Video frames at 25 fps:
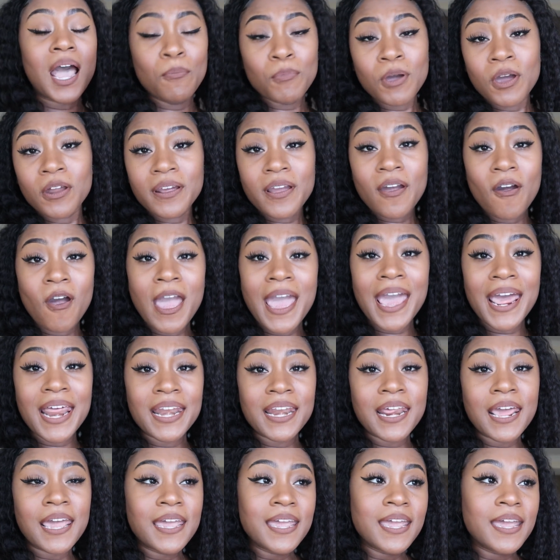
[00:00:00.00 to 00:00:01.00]
I'm gonna go
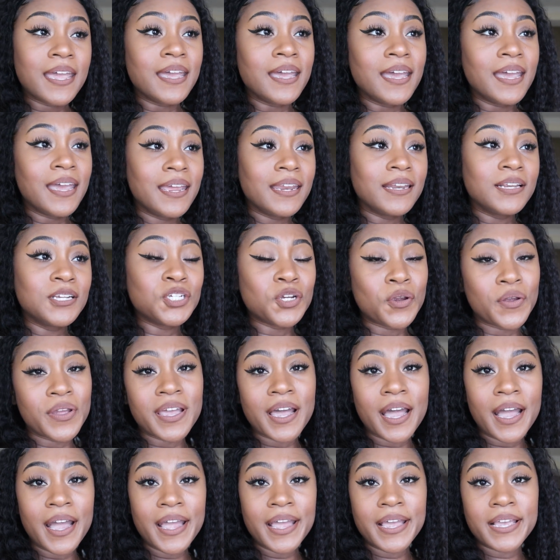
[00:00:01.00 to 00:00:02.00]
ahead and show you
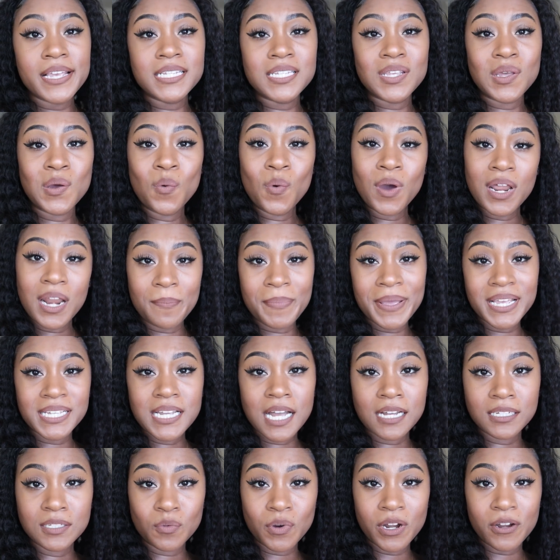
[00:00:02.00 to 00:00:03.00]
guys what I picked
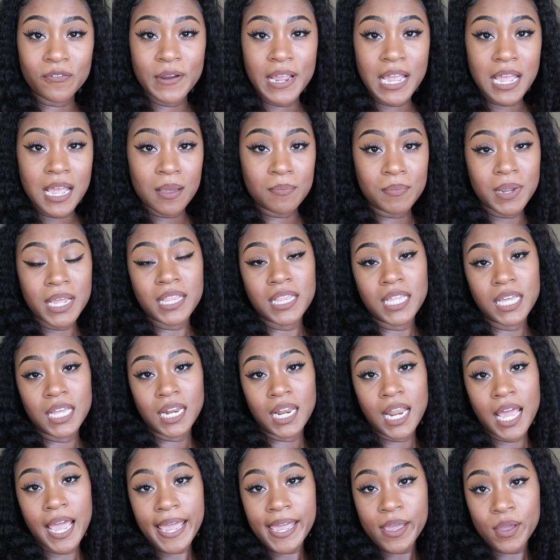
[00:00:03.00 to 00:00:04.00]
out to wear for him, and then
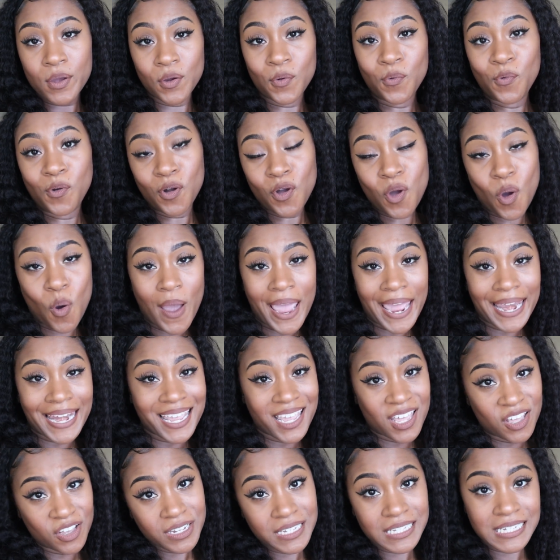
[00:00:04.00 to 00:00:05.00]
like we'll go ahead
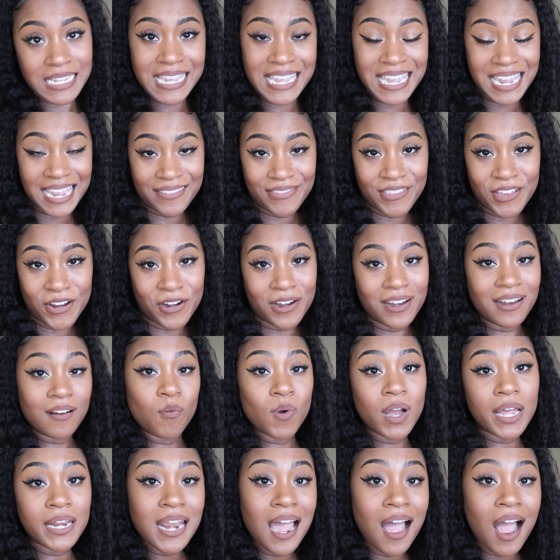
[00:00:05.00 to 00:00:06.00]
and cook together and
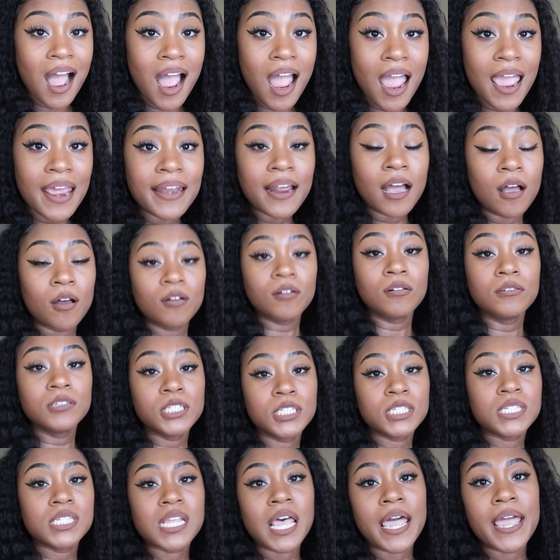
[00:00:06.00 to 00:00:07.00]
whatnot, and I'll
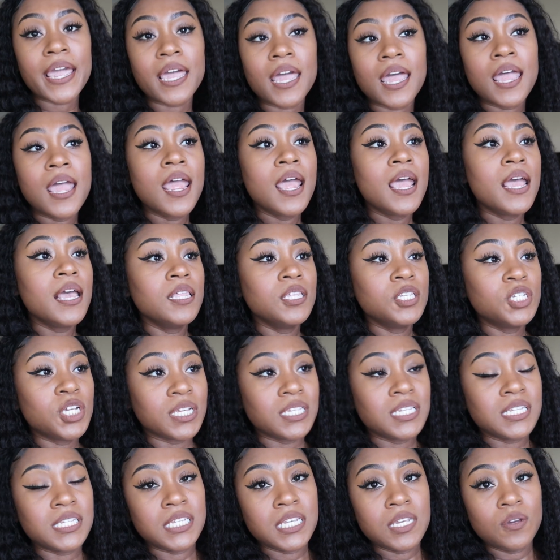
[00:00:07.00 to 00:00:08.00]
just like
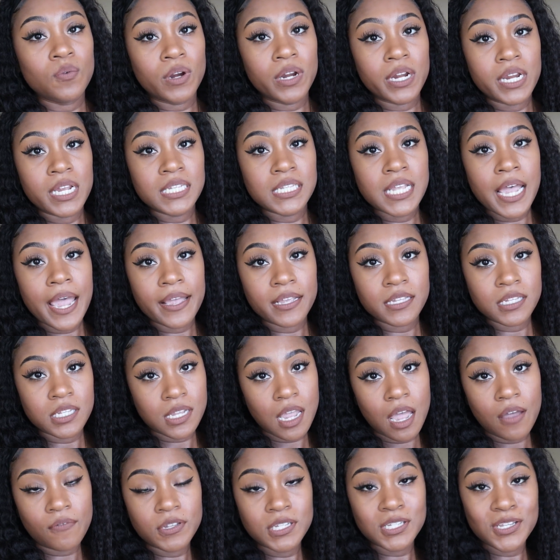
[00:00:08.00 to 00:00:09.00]
check to see where he's at and
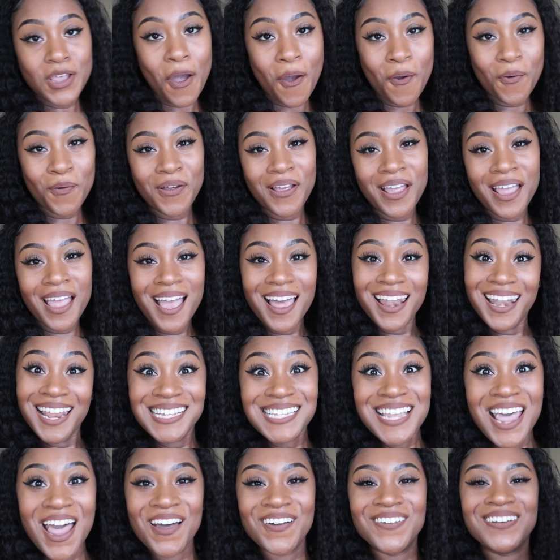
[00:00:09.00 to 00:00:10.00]
stuff. So let's go.